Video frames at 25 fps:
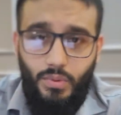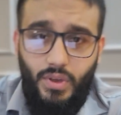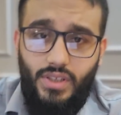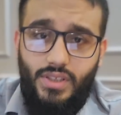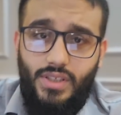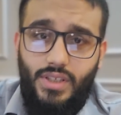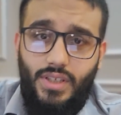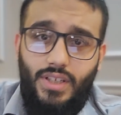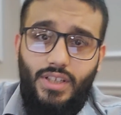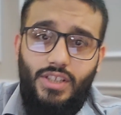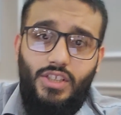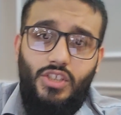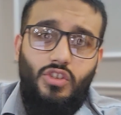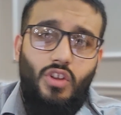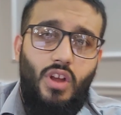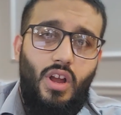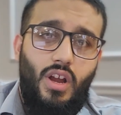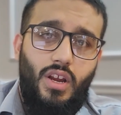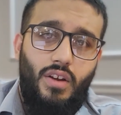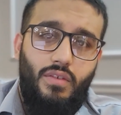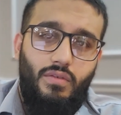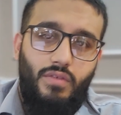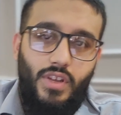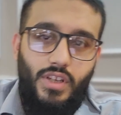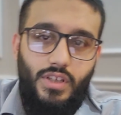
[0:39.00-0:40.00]
basically,
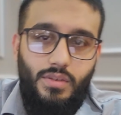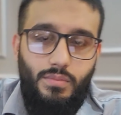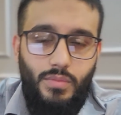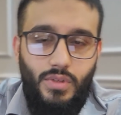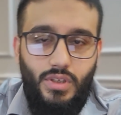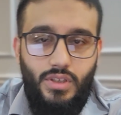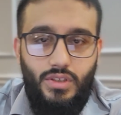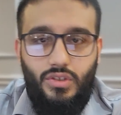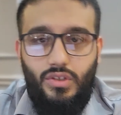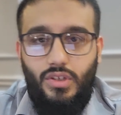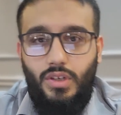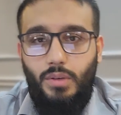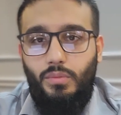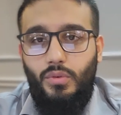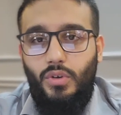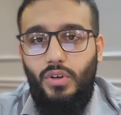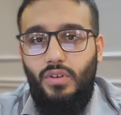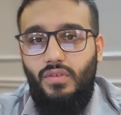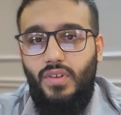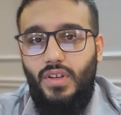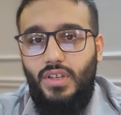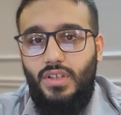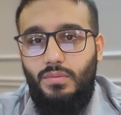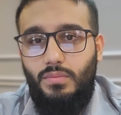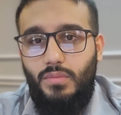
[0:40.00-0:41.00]
stock investments, crypto
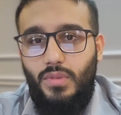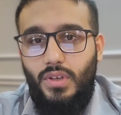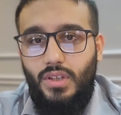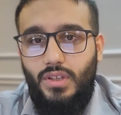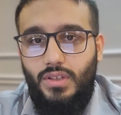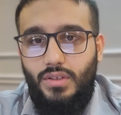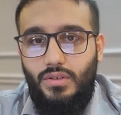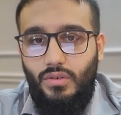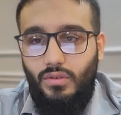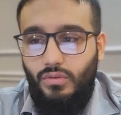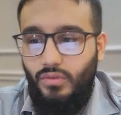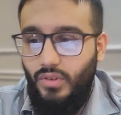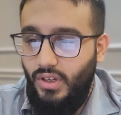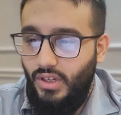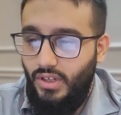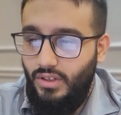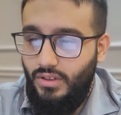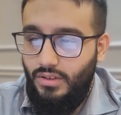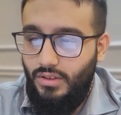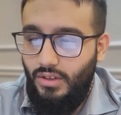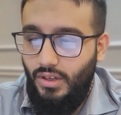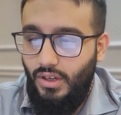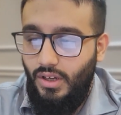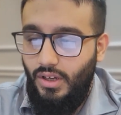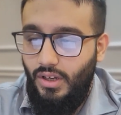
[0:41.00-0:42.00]
investments, or real
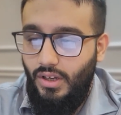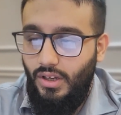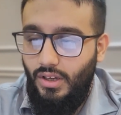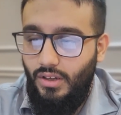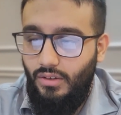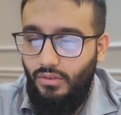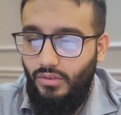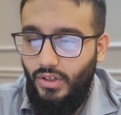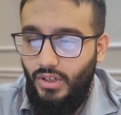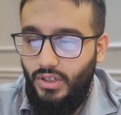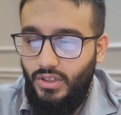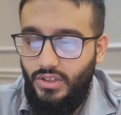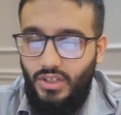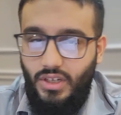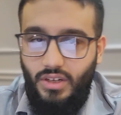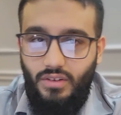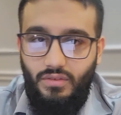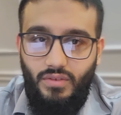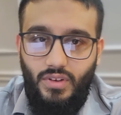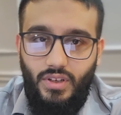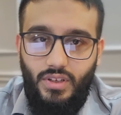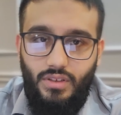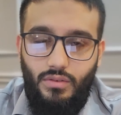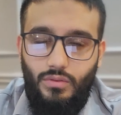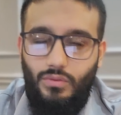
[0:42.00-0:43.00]
estate
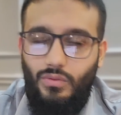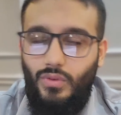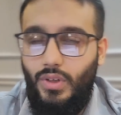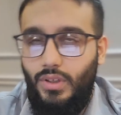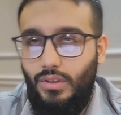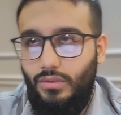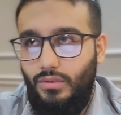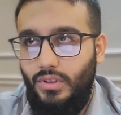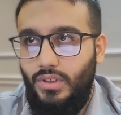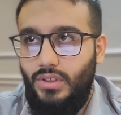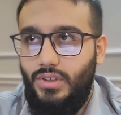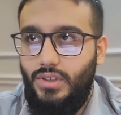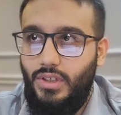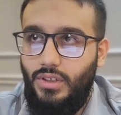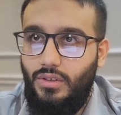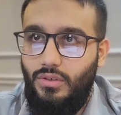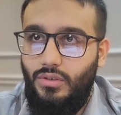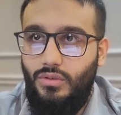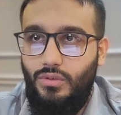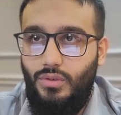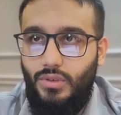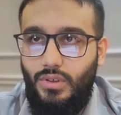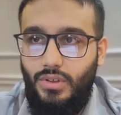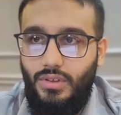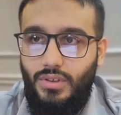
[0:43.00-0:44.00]
investment. Well, real estate,
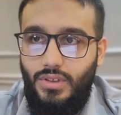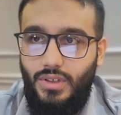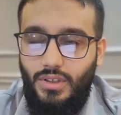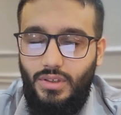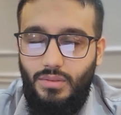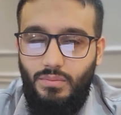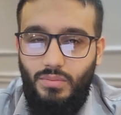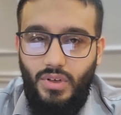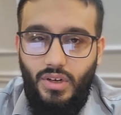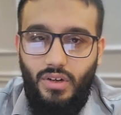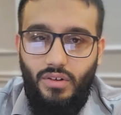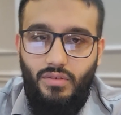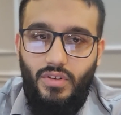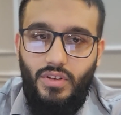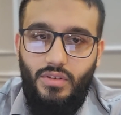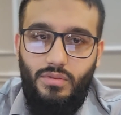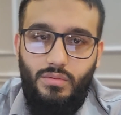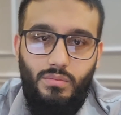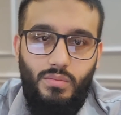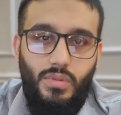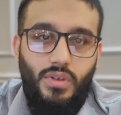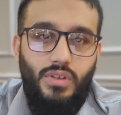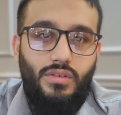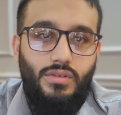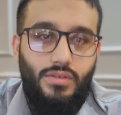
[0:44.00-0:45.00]
because you could say it's a bigger
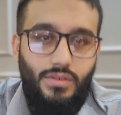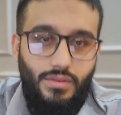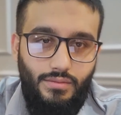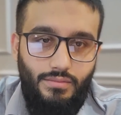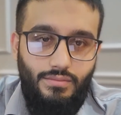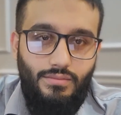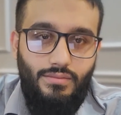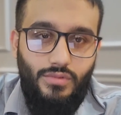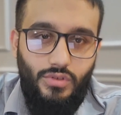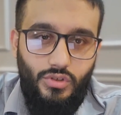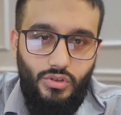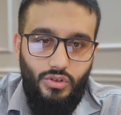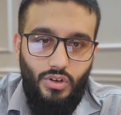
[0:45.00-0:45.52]
investment, but